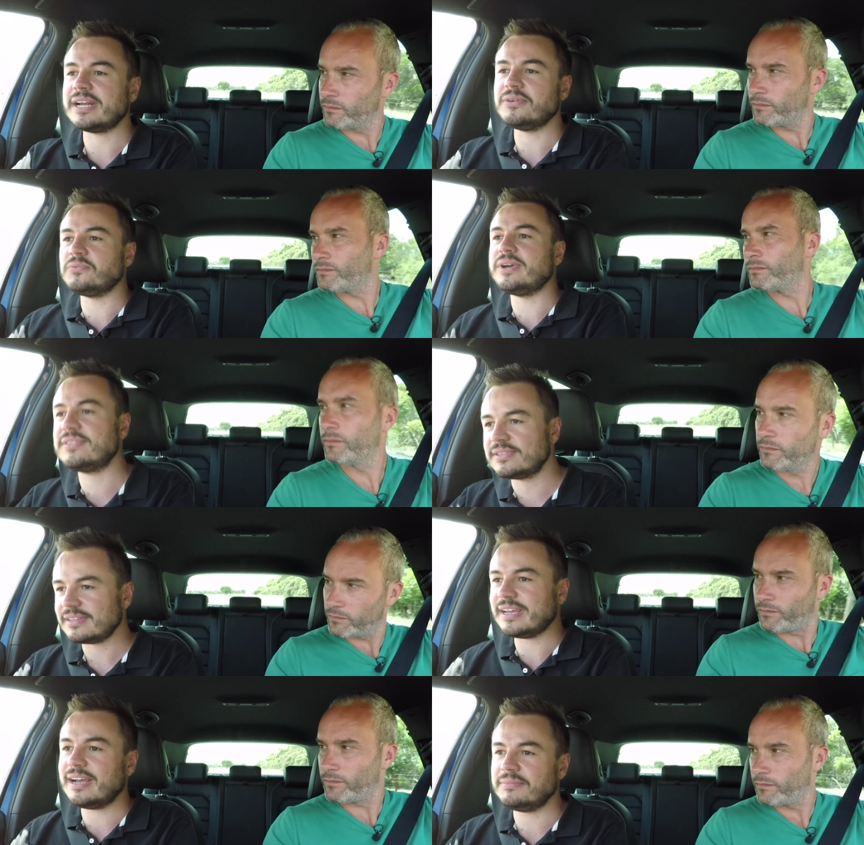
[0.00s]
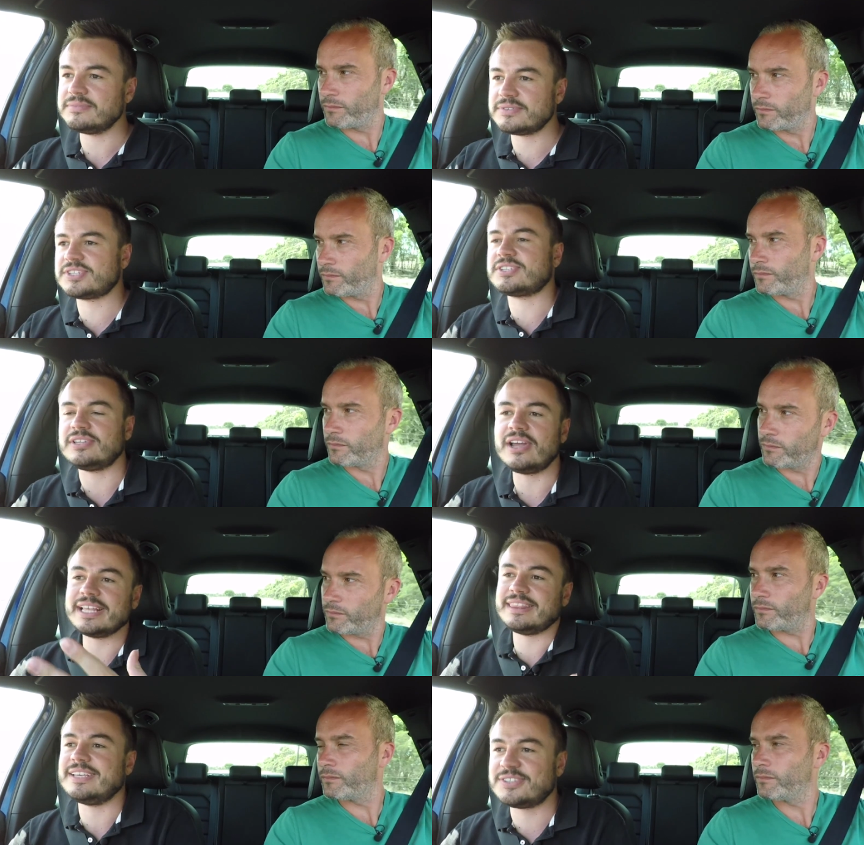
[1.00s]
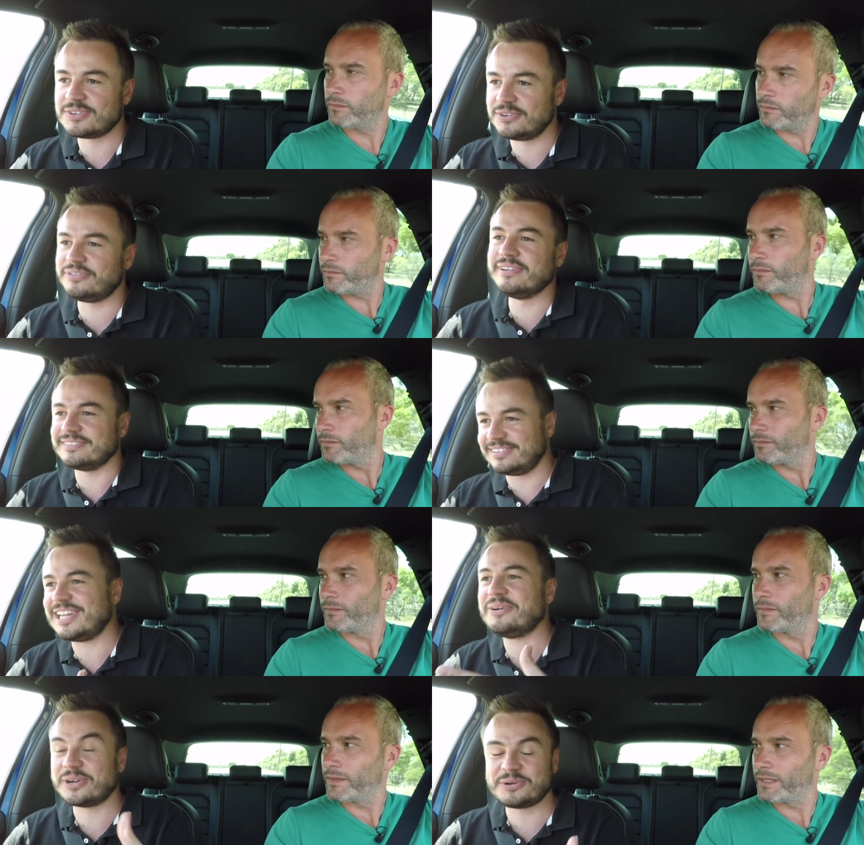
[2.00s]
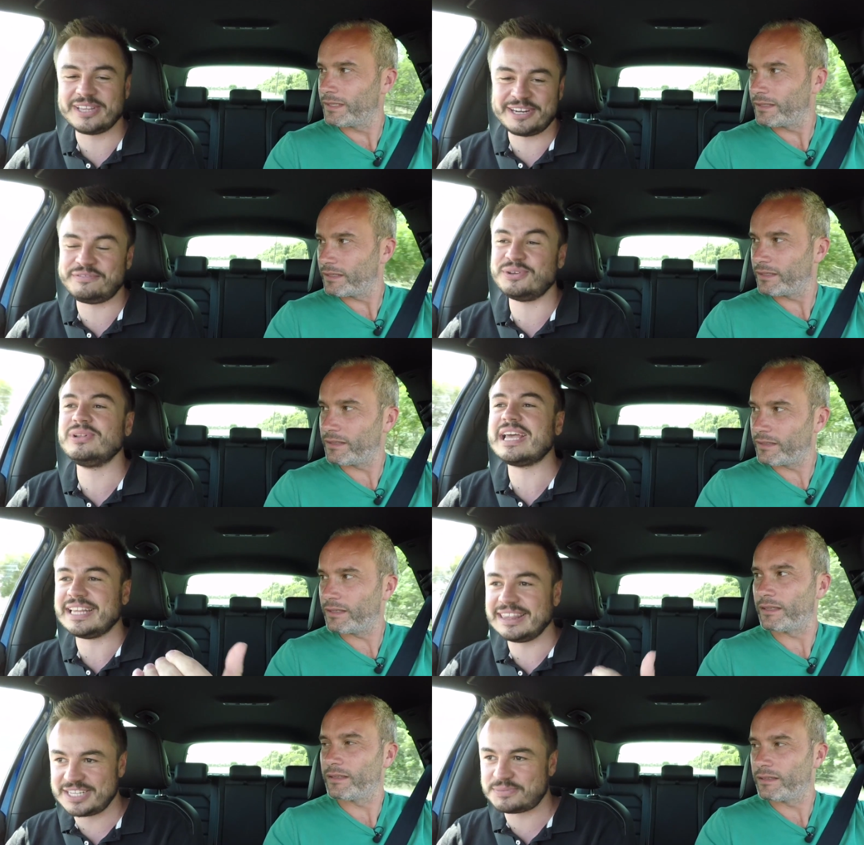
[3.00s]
Speaker 1: it with slightly sort of lower quality fuel and less